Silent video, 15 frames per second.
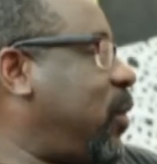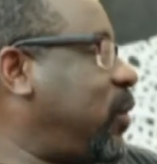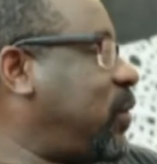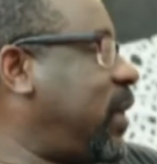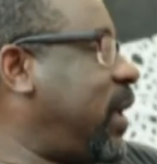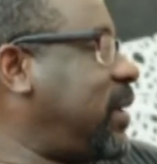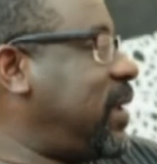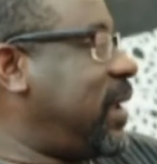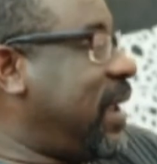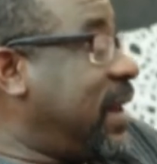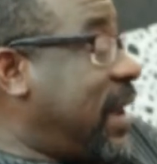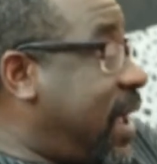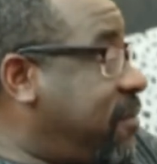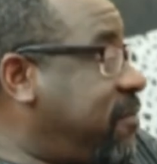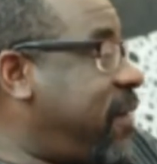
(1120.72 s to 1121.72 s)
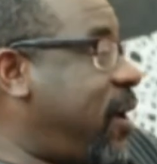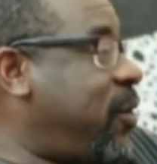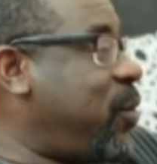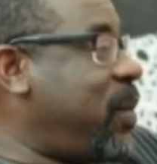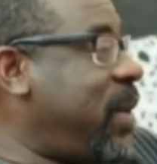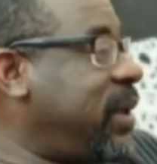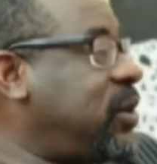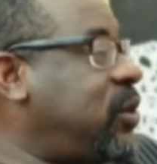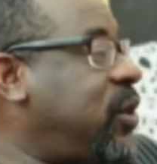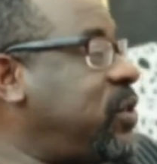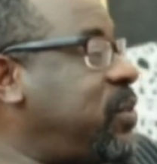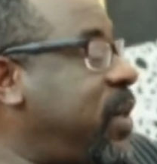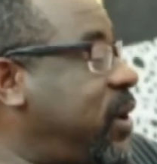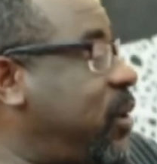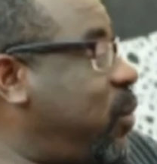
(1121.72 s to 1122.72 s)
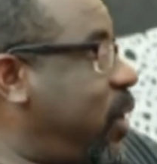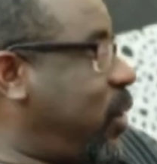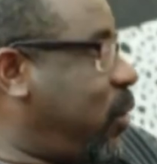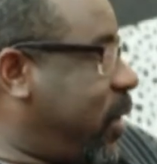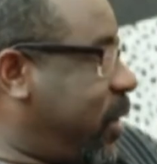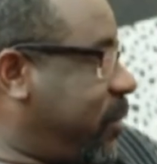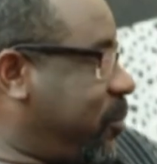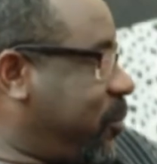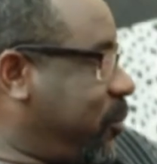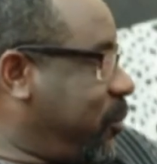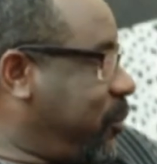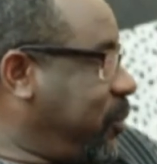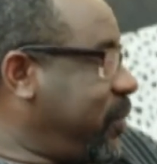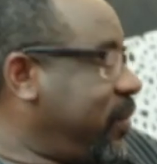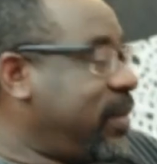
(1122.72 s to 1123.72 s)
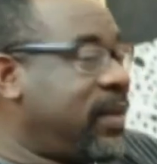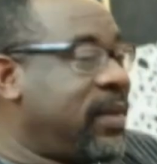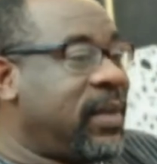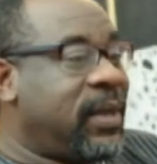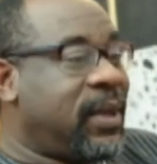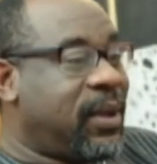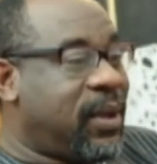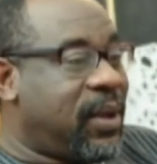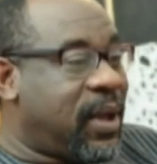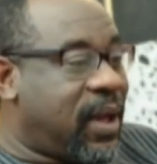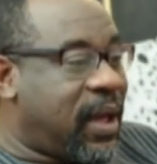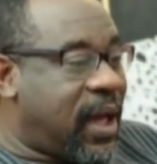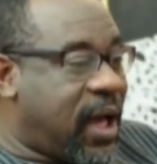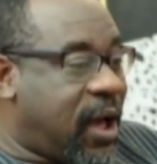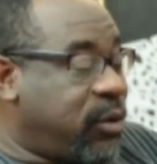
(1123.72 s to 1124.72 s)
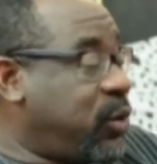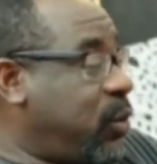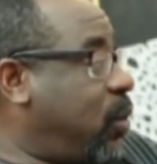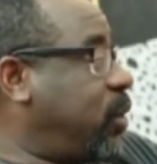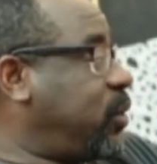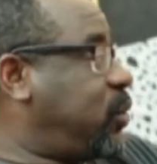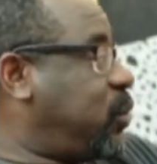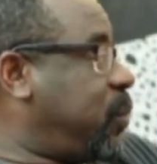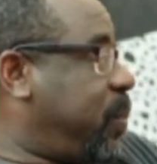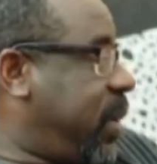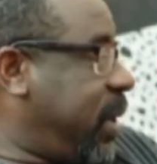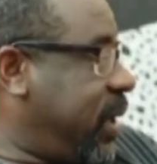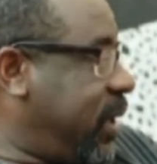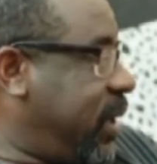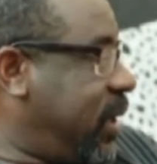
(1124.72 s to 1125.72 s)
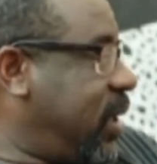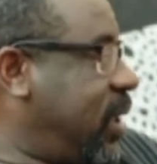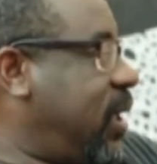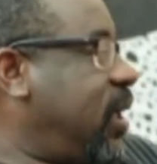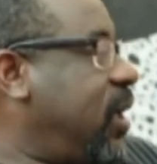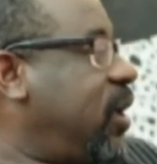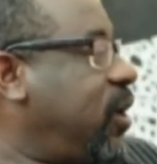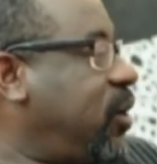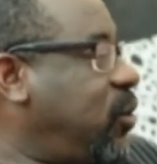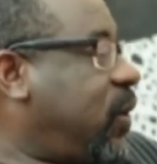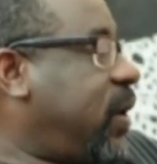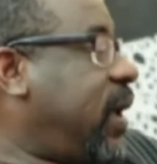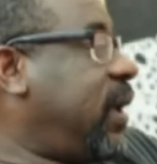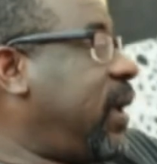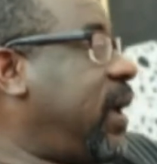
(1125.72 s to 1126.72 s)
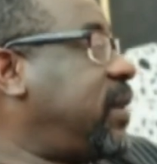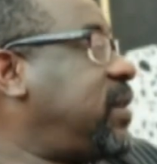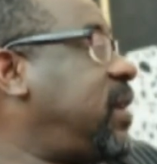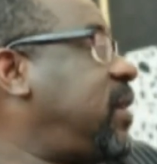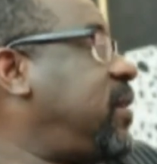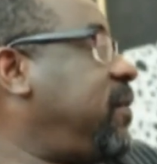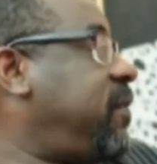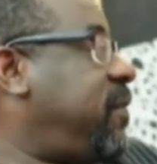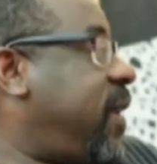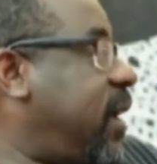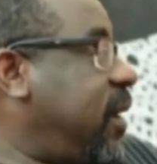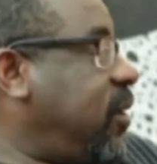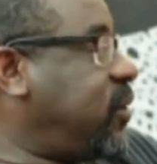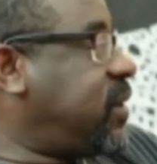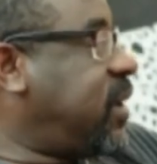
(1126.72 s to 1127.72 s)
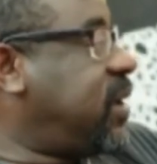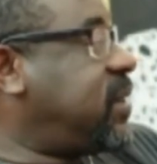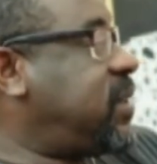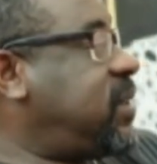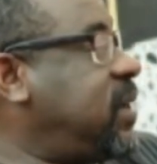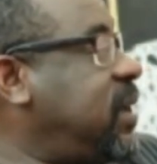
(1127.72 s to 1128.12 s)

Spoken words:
so that in an environment, it doesn't matter where you are, how you want to pay, you can get certain values that are still